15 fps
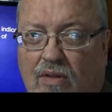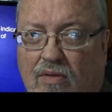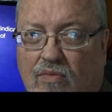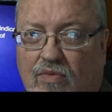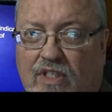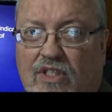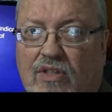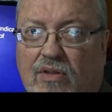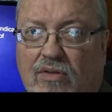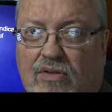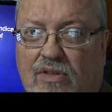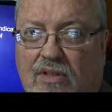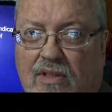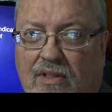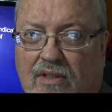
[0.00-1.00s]
can
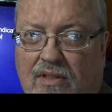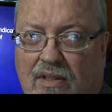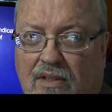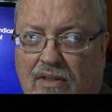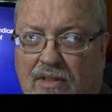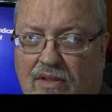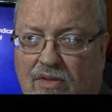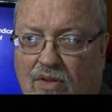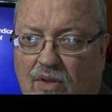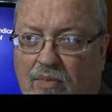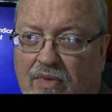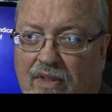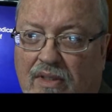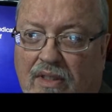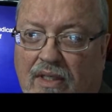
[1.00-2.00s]
research this and
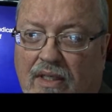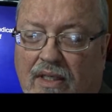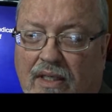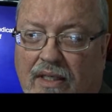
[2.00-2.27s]
determine